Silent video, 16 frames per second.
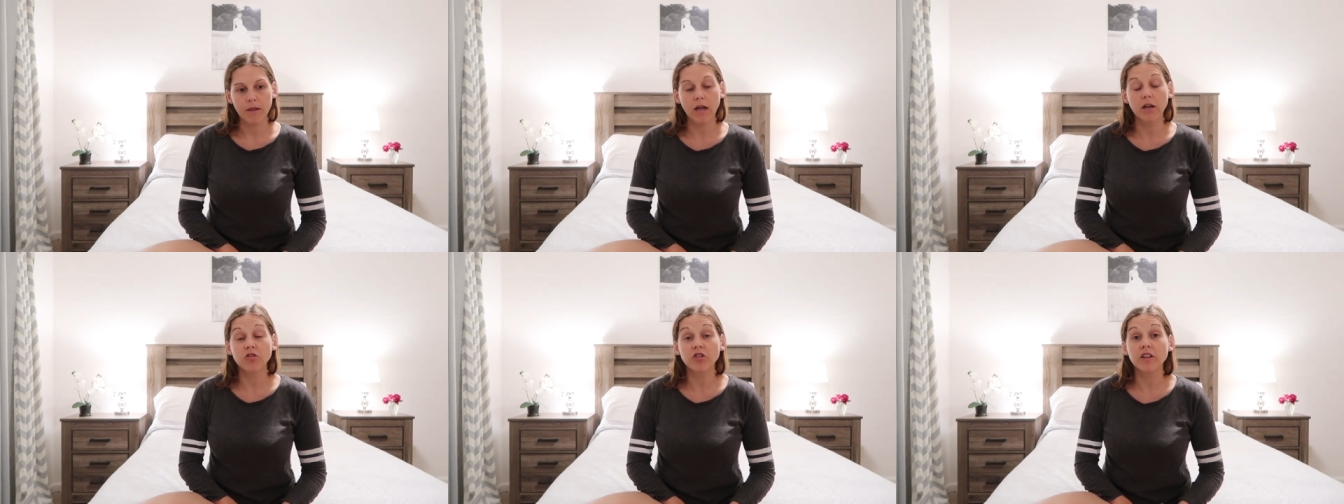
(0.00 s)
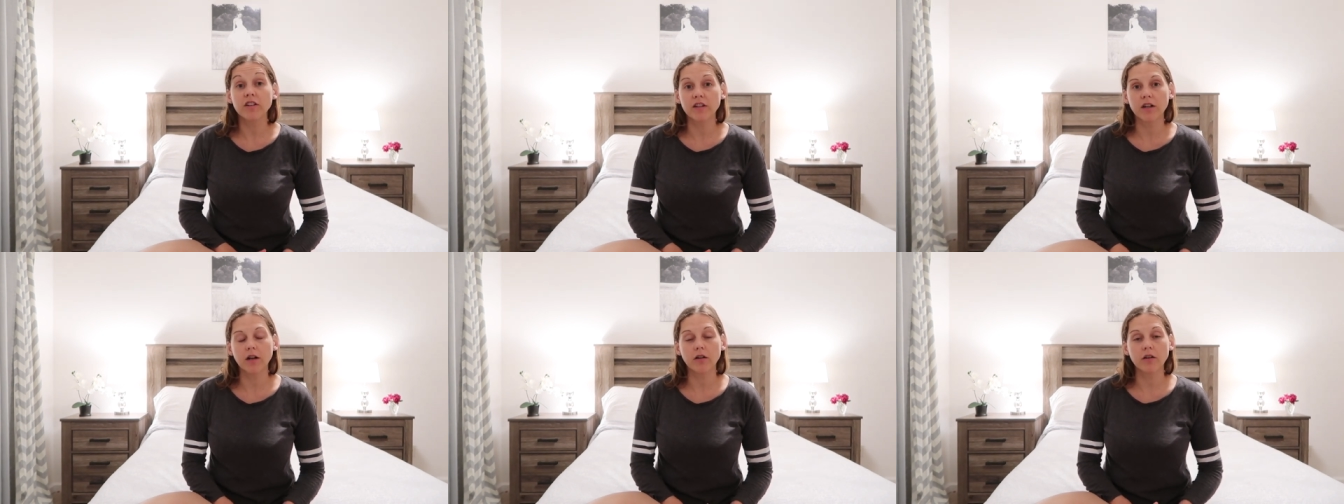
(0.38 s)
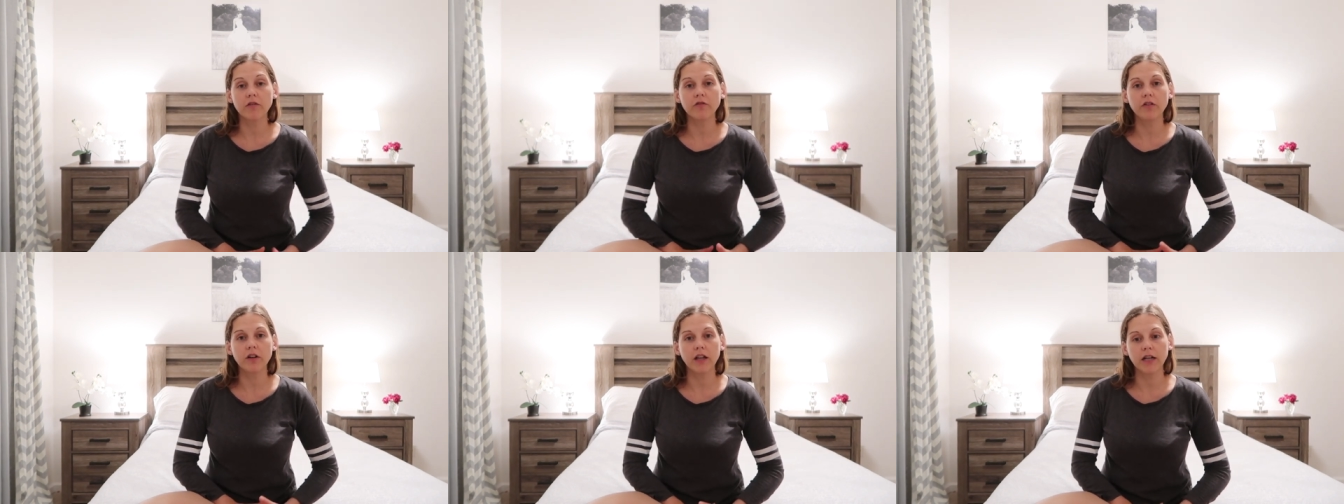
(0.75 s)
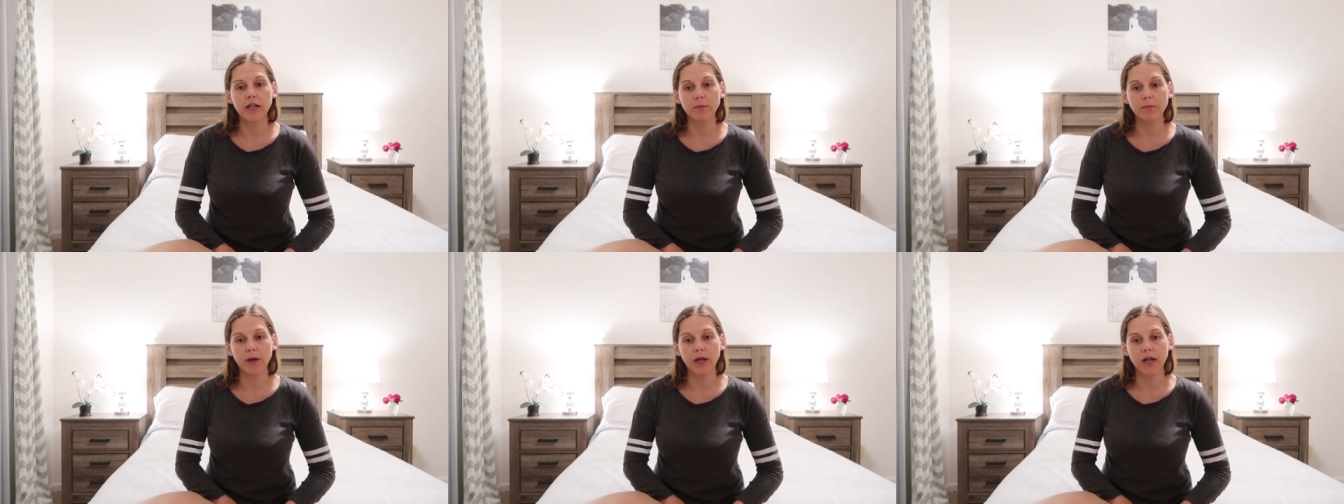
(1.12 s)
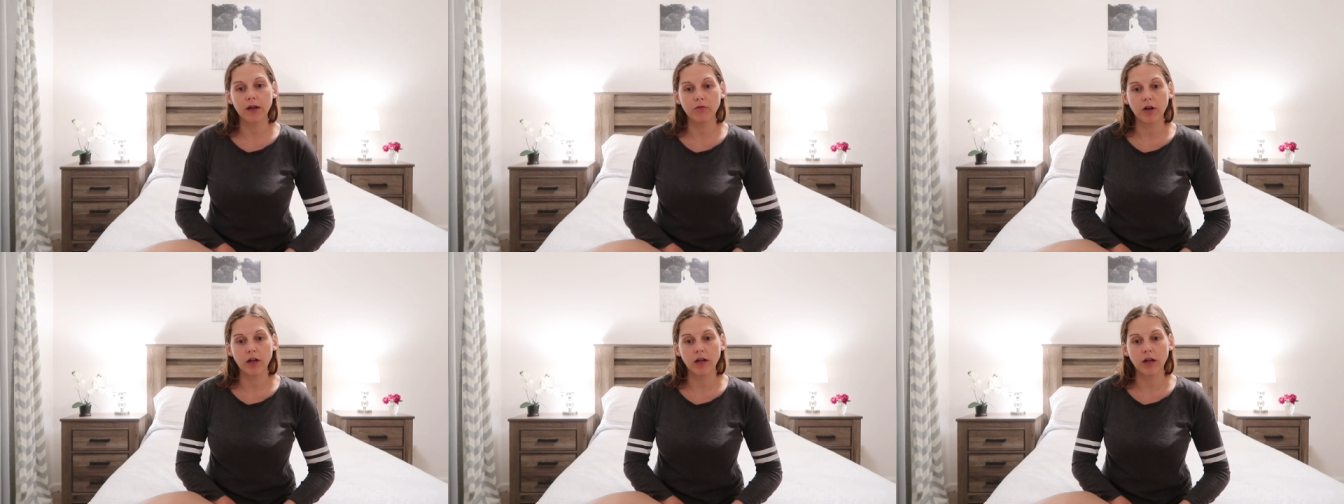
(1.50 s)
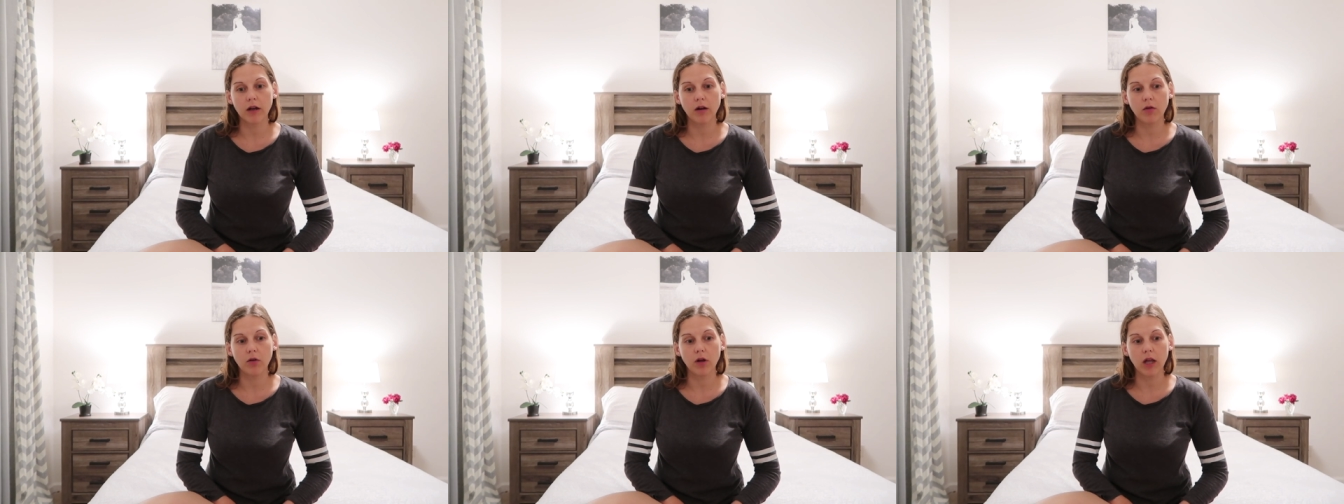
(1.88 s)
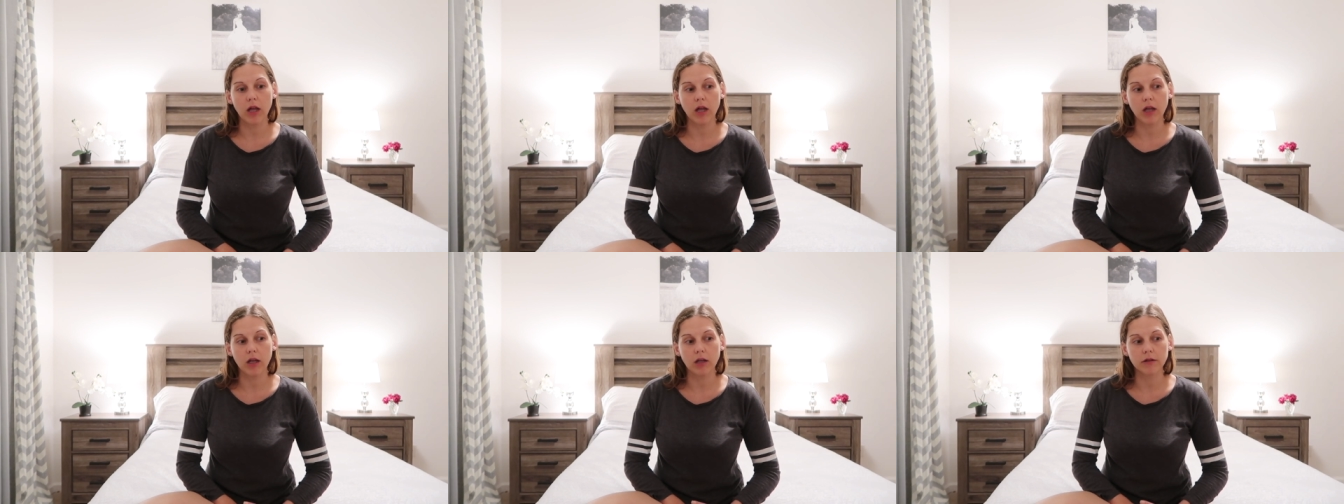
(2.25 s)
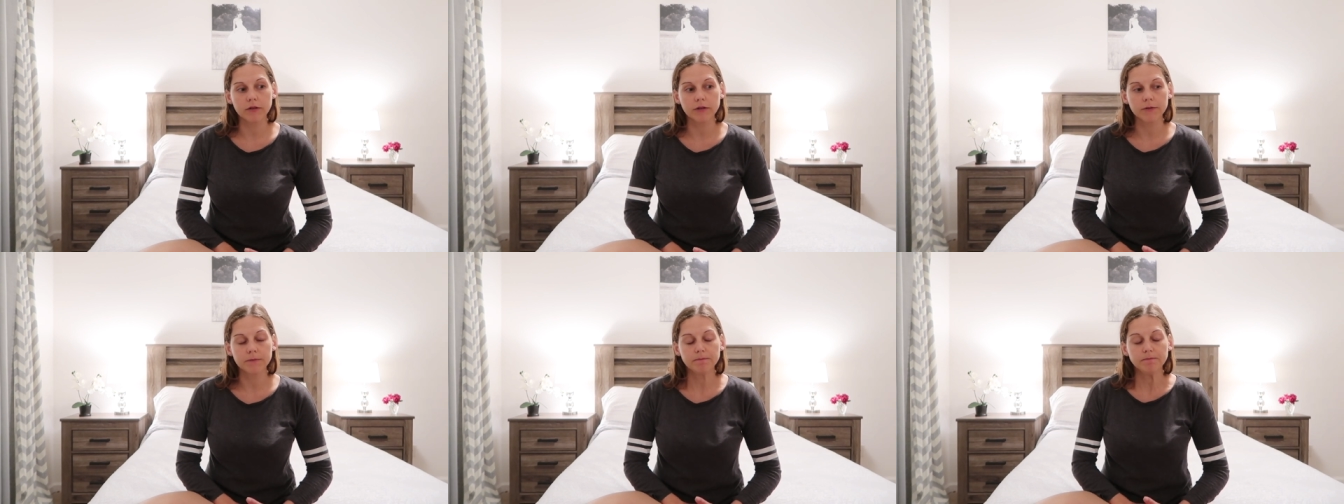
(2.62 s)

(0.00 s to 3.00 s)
and she's not gonna feel any pain right now and